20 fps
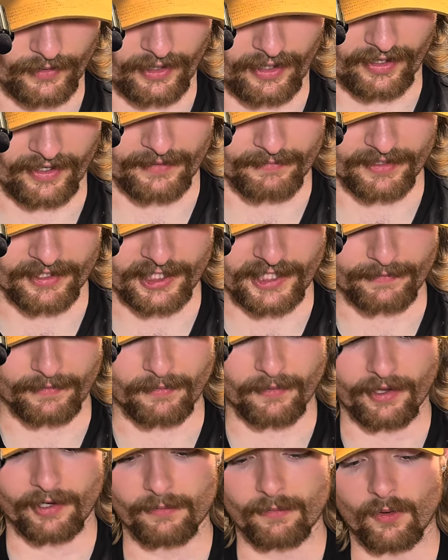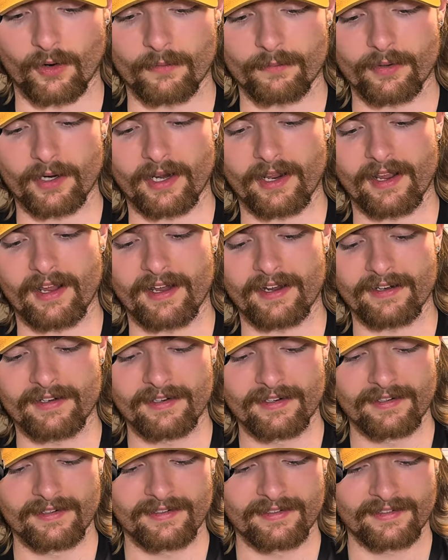got him a cheaper motherboard, put it in,
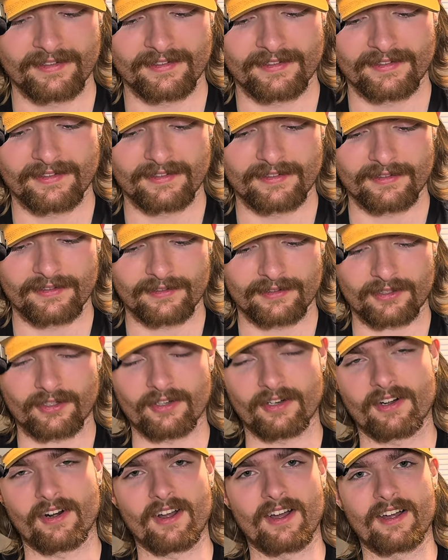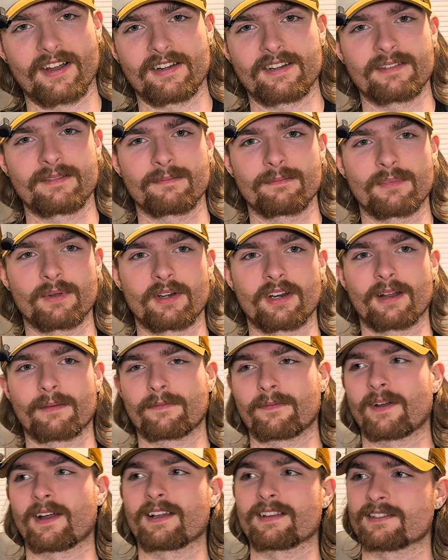turned it on, booted up
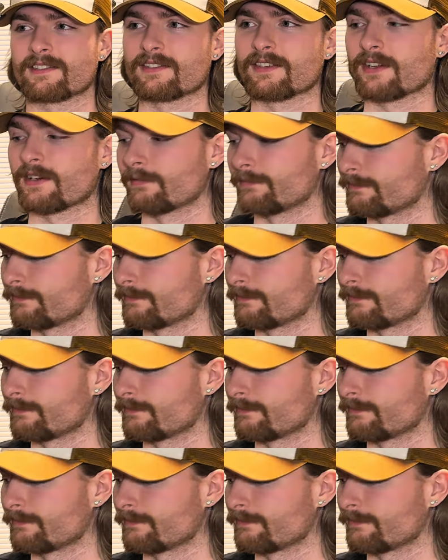fine, so